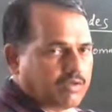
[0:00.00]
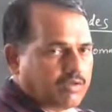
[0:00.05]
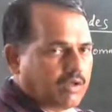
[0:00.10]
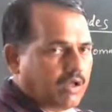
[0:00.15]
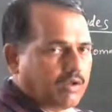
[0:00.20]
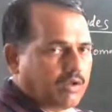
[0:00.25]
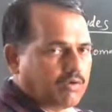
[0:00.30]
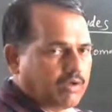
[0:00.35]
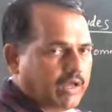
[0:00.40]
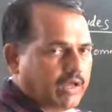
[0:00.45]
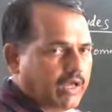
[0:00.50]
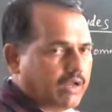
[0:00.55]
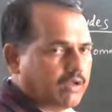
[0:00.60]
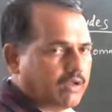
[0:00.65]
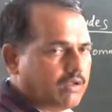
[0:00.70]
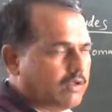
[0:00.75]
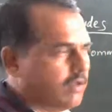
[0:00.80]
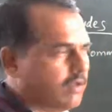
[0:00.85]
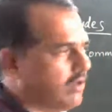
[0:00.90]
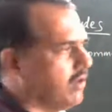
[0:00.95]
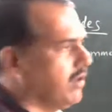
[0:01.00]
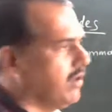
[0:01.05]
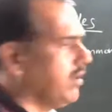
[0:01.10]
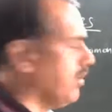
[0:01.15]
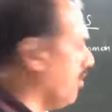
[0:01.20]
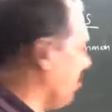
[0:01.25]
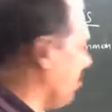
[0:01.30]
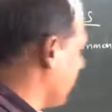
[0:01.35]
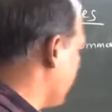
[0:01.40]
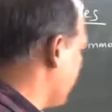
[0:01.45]
Are you clear?
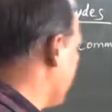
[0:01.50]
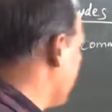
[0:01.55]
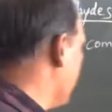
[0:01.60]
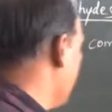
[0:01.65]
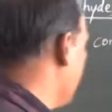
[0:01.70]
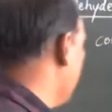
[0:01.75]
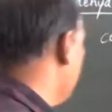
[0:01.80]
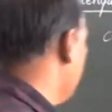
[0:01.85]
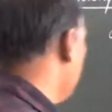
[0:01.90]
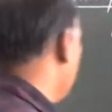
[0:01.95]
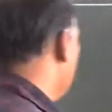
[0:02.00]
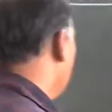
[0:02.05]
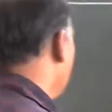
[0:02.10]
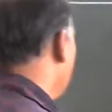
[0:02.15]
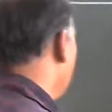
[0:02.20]
Okay, then we